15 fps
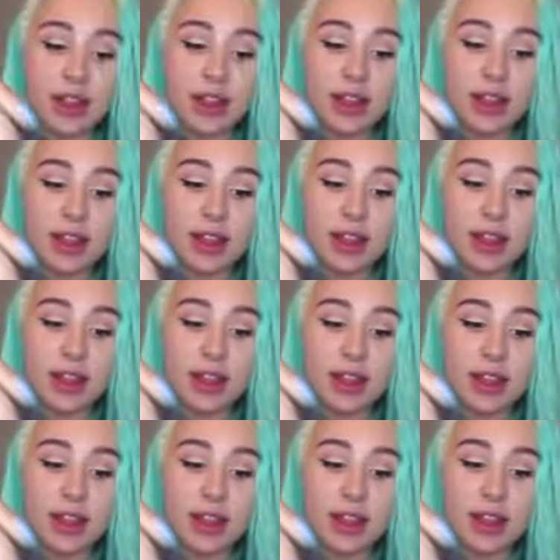
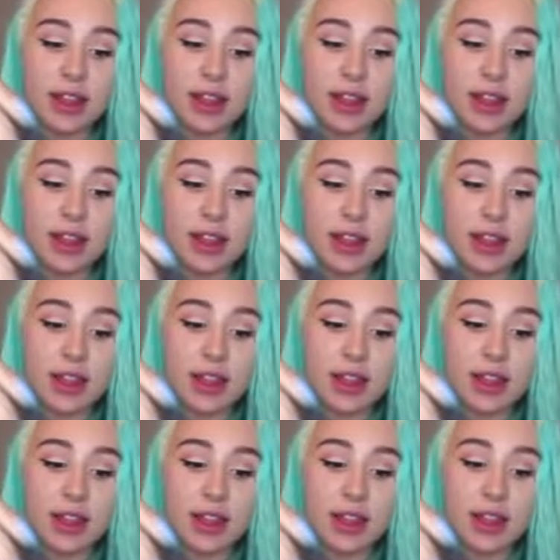
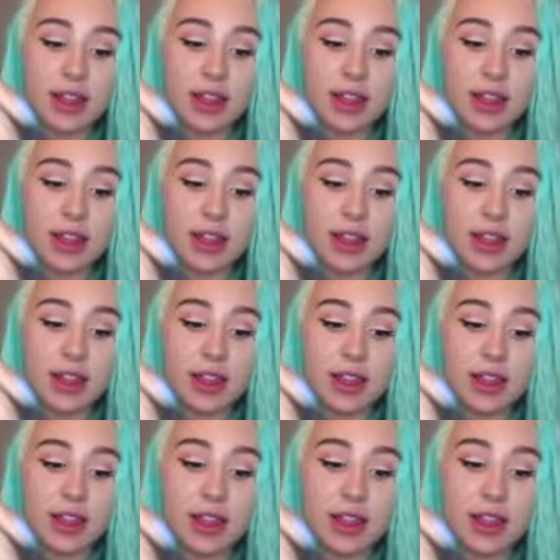
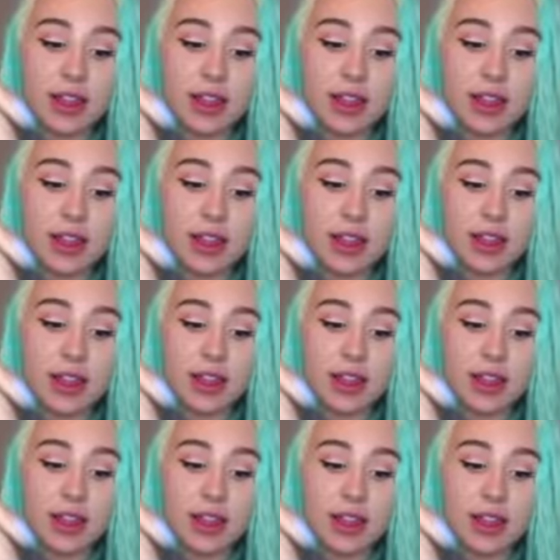
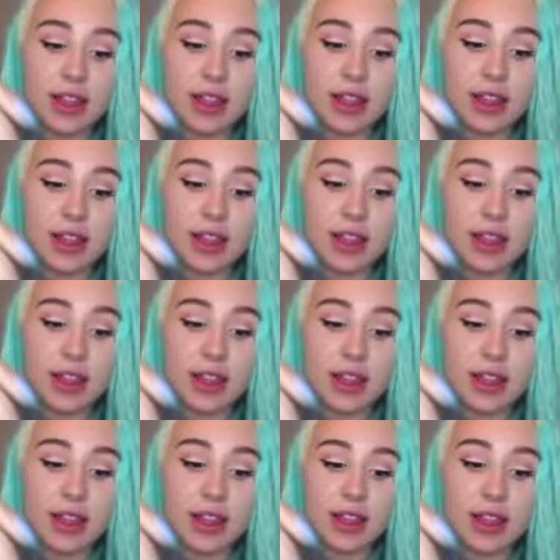
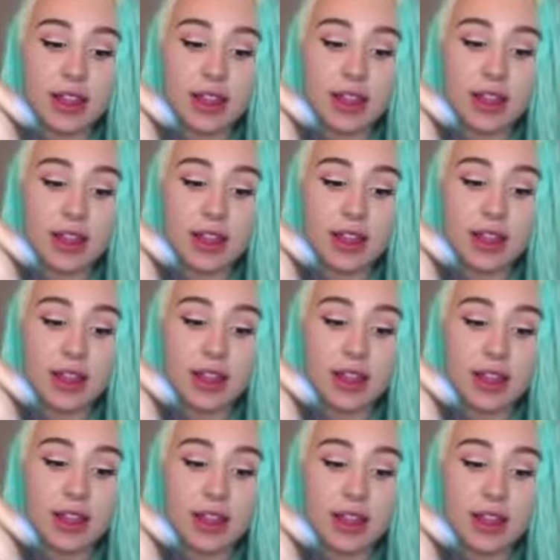
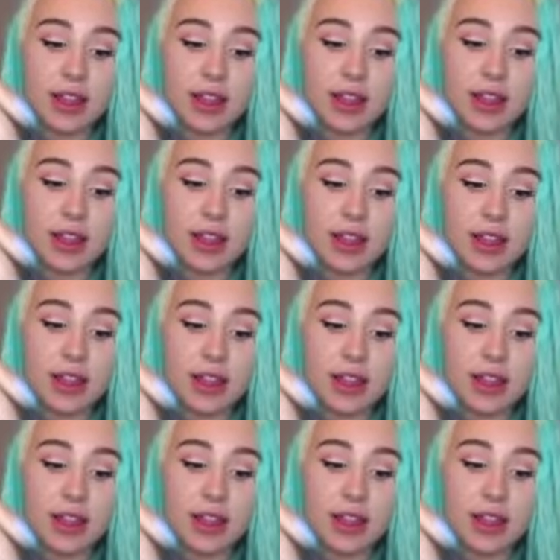
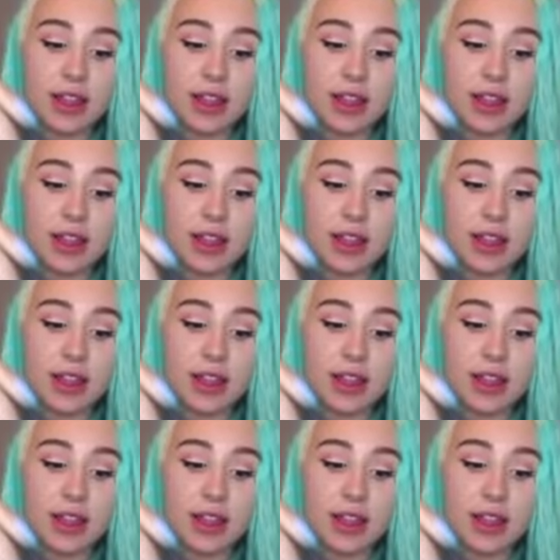This person isn't speaking.